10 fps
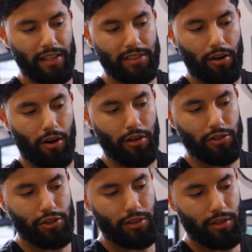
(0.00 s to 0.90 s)
this
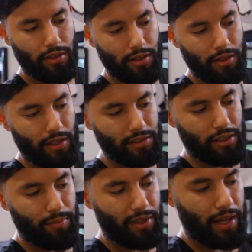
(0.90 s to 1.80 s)
arch that's
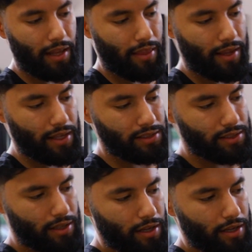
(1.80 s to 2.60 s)
gonna be like this.